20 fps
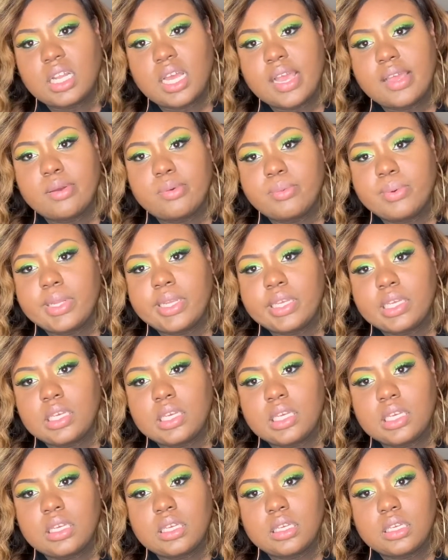Like we didn't
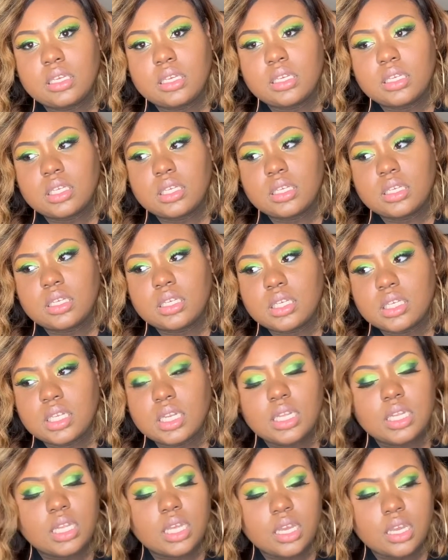get
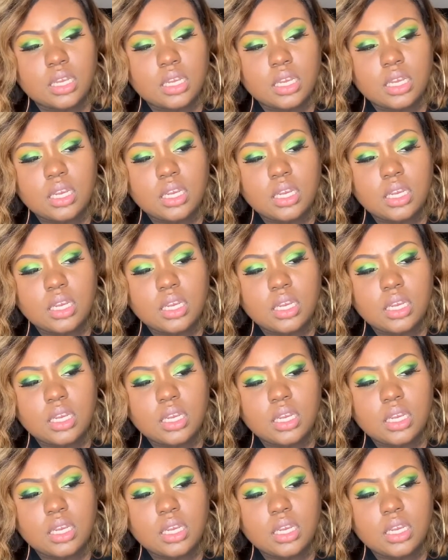anything